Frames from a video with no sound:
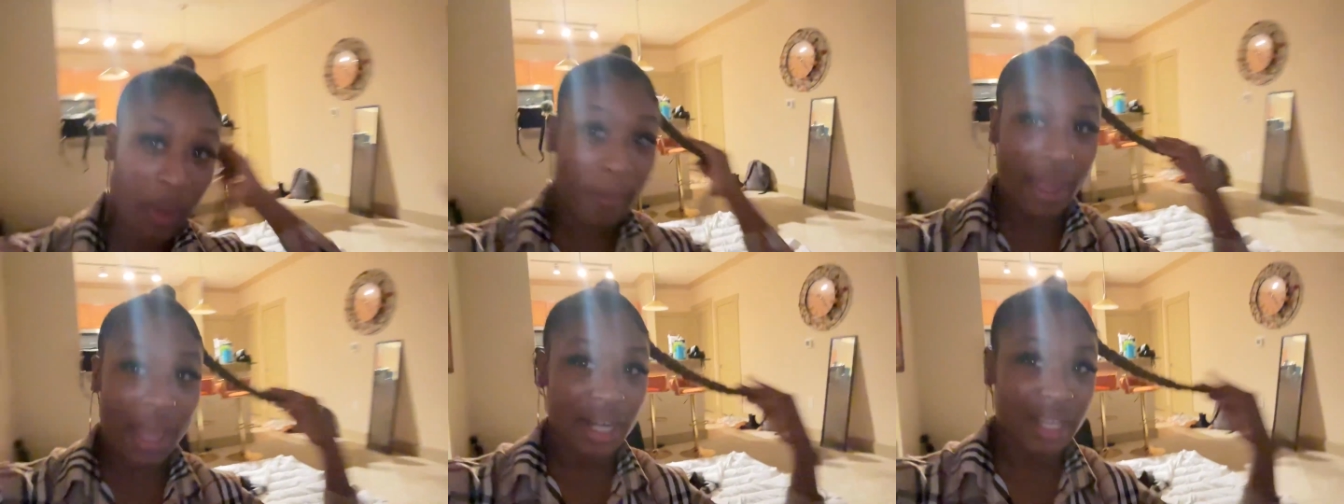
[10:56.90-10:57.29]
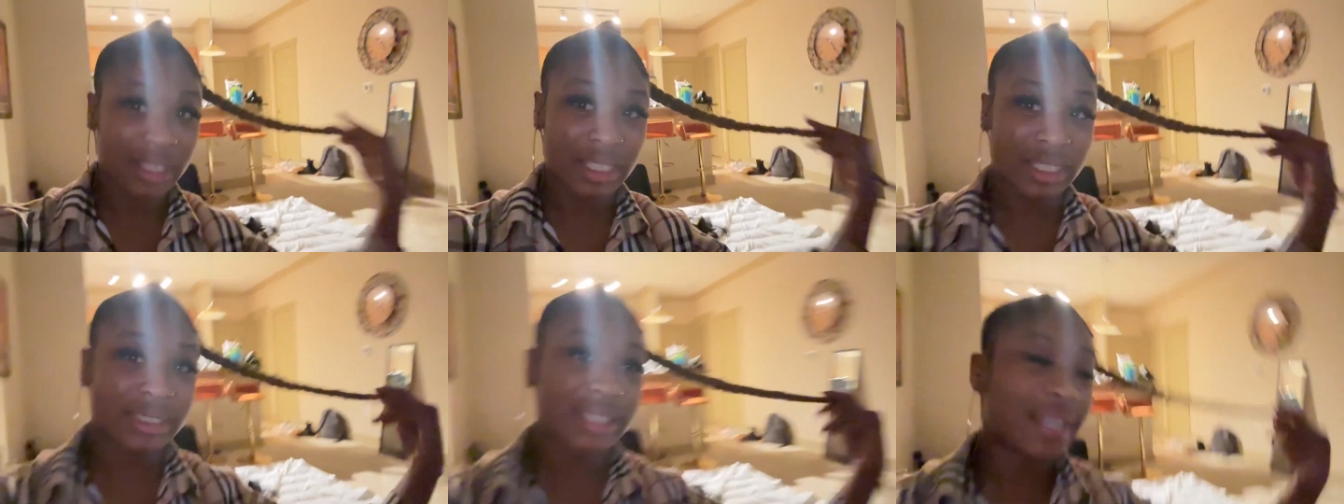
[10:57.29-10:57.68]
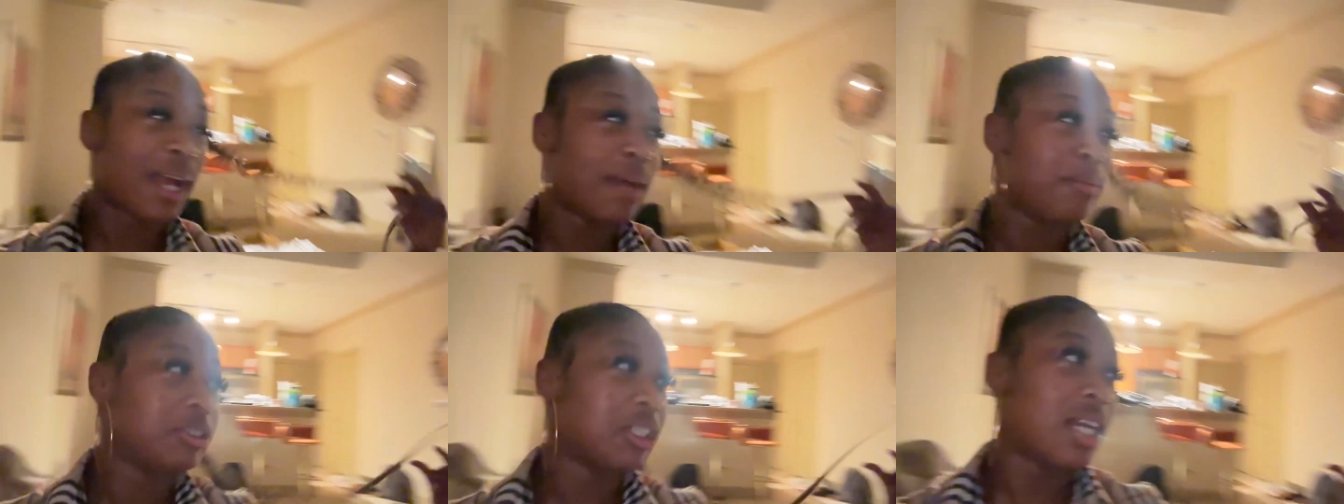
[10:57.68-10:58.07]
bad at this like
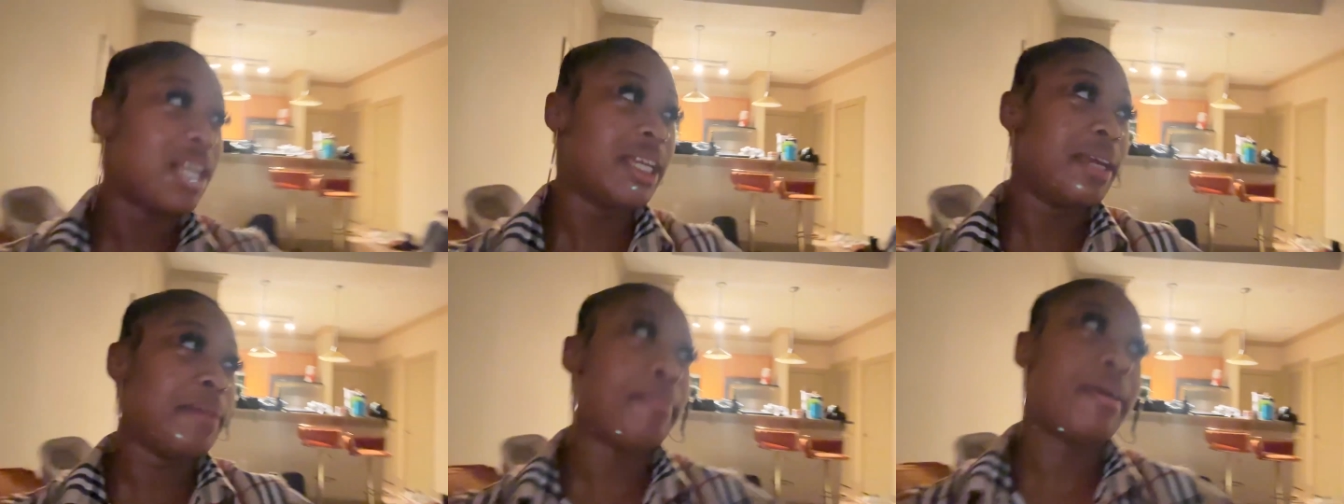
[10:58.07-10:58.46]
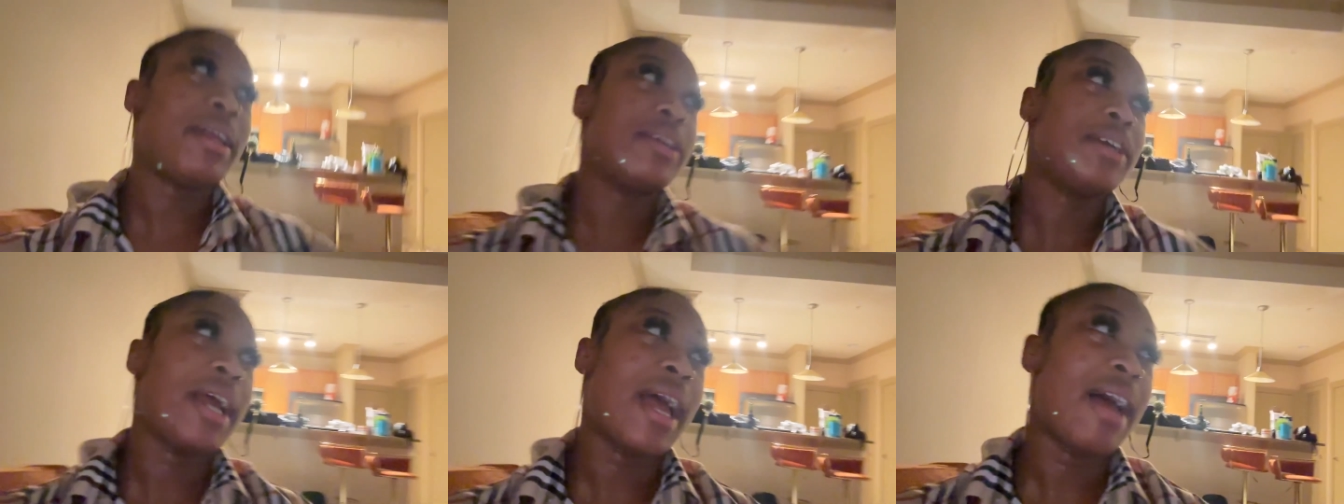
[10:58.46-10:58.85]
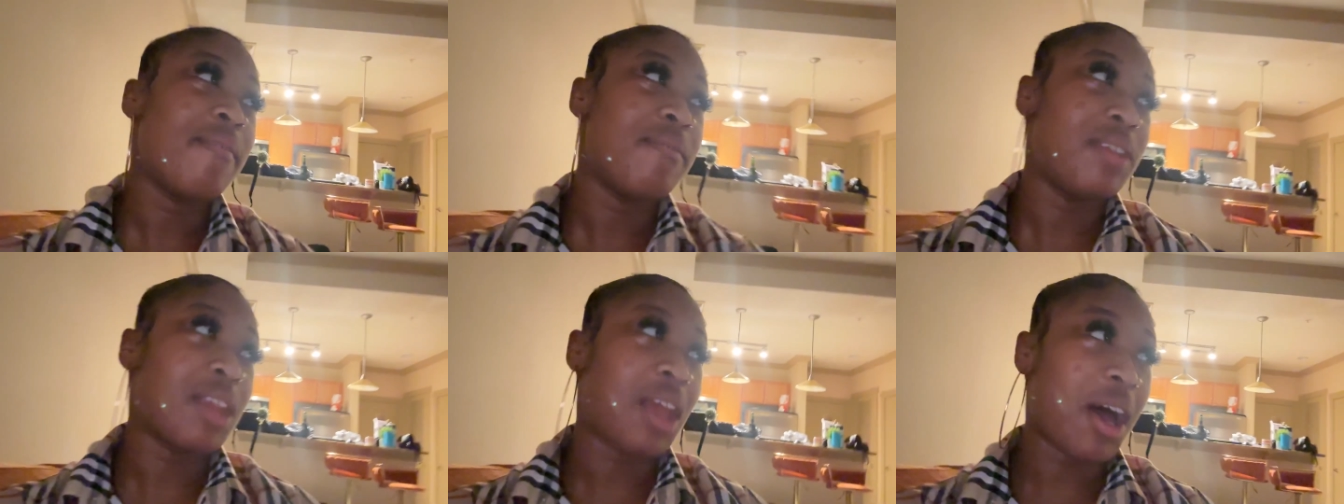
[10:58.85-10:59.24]
i'm trying to get better
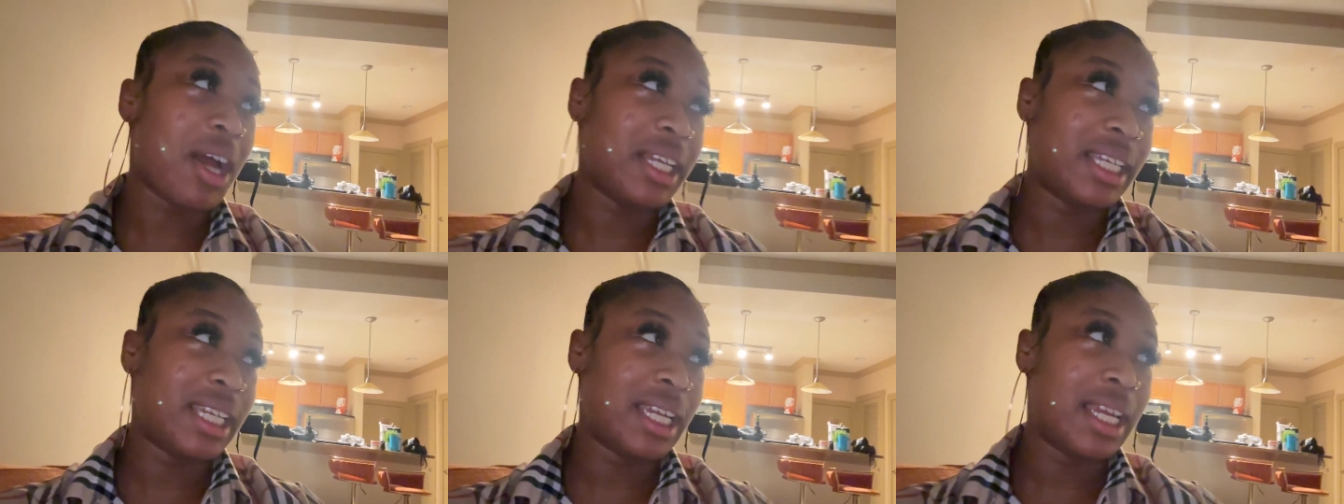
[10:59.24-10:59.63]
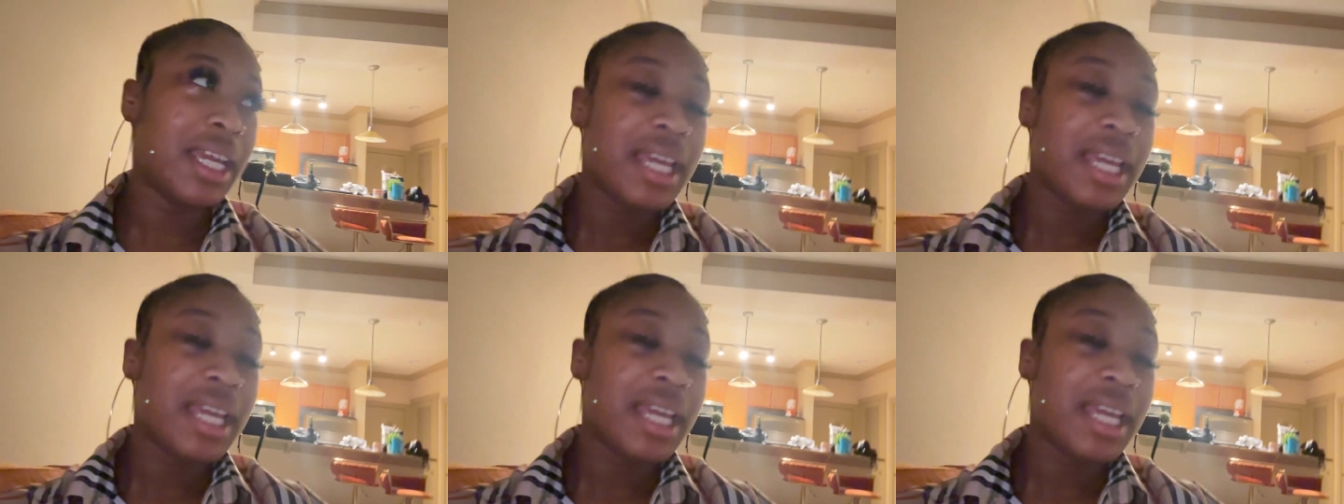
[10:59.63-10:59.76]
at vlogging